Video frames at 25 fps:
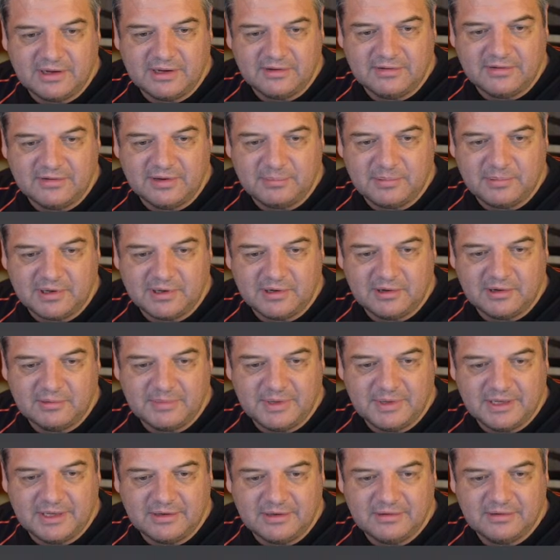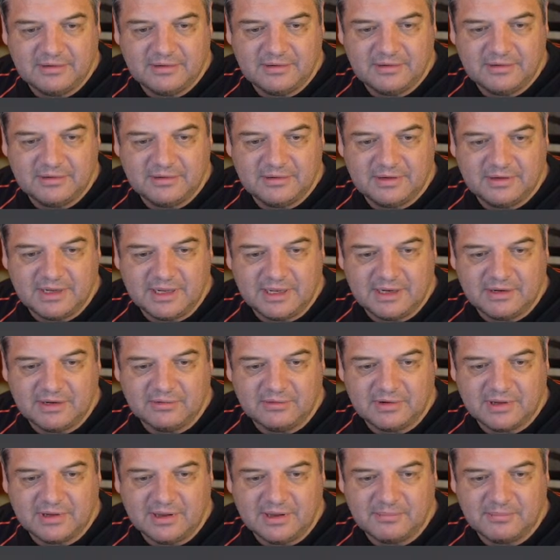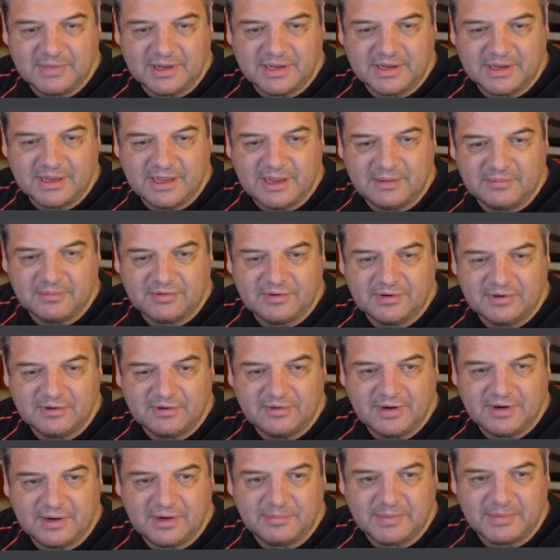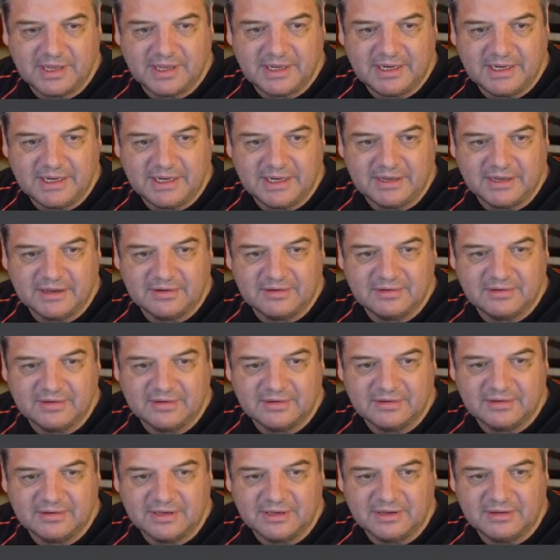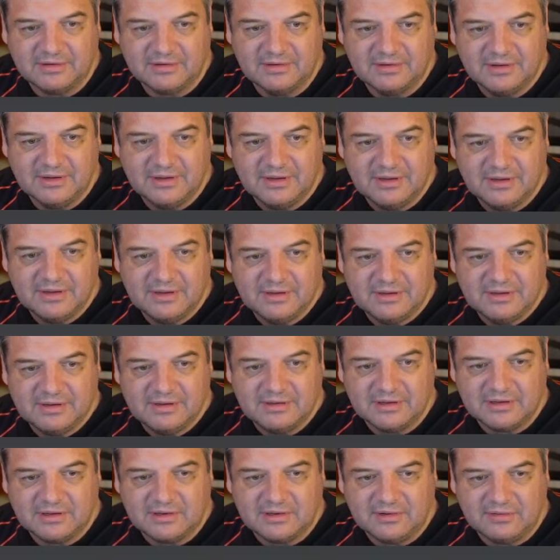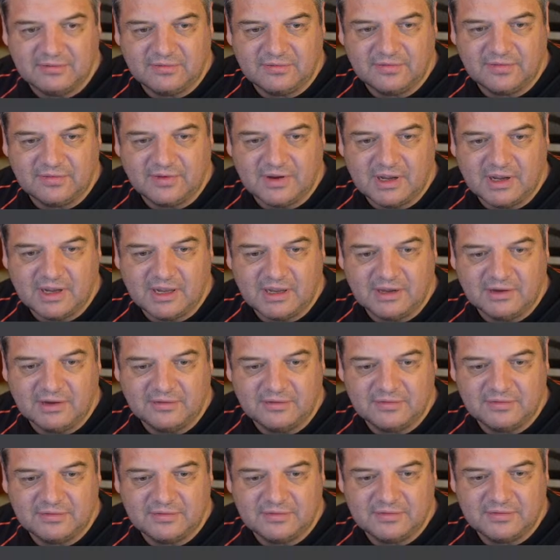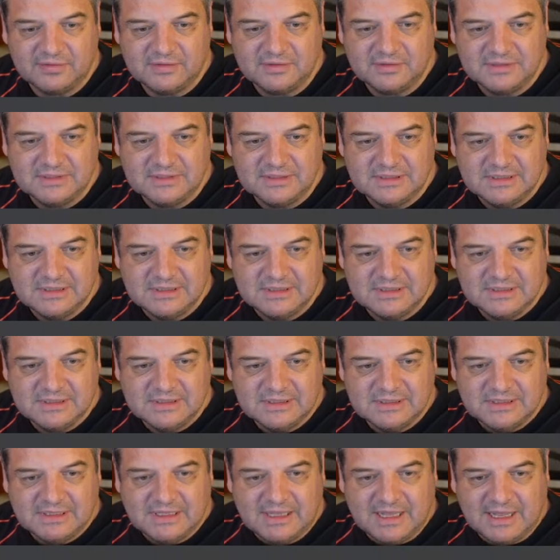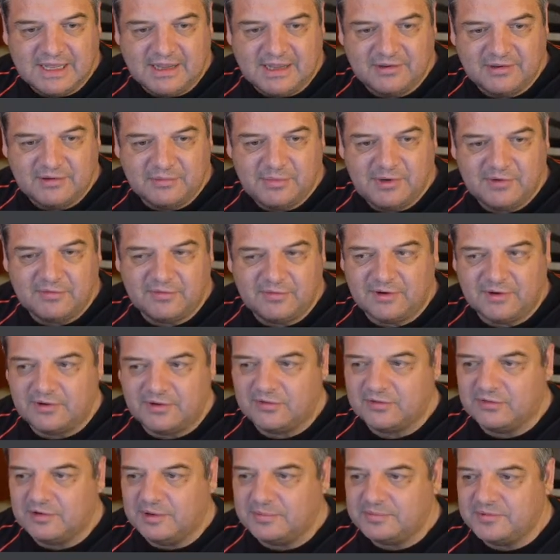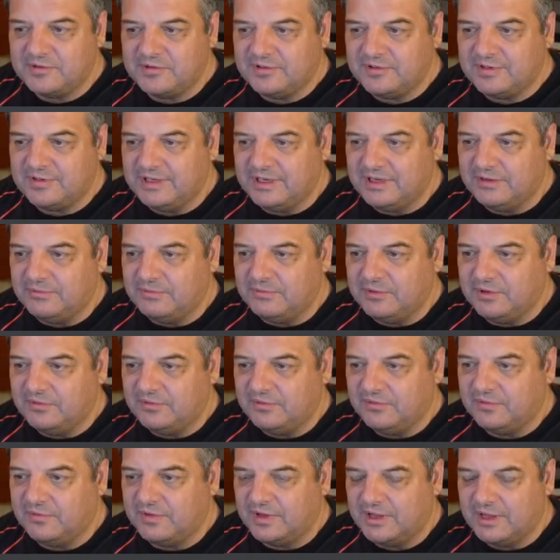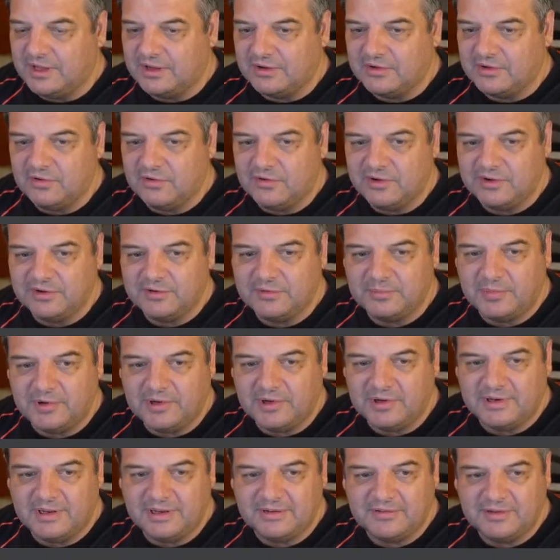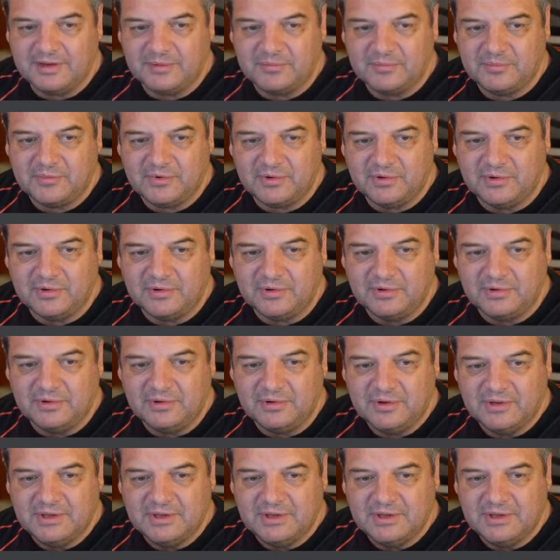the dip a little bit and it will come back up. So around about here, 60, 65. There's a bit of a discrepancy with CoinSpot. They seem to